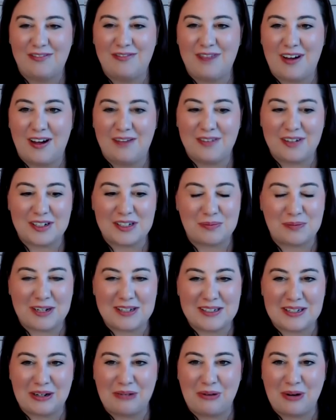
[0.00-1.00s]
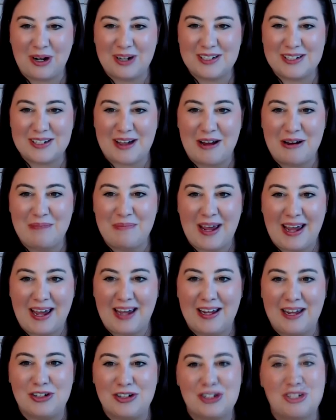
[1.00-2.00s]
of expressing words on
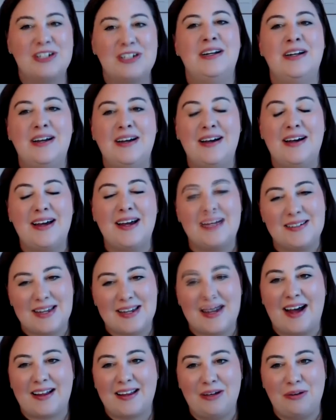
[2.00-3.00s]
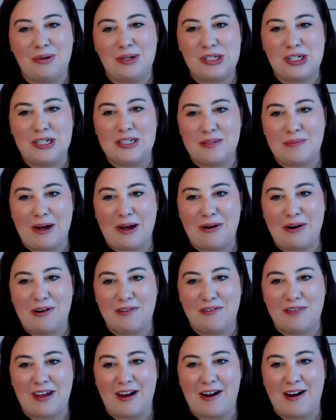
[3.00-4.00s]
page exactly what she's about over
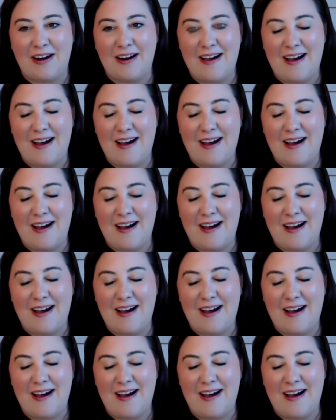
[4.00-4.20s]
there.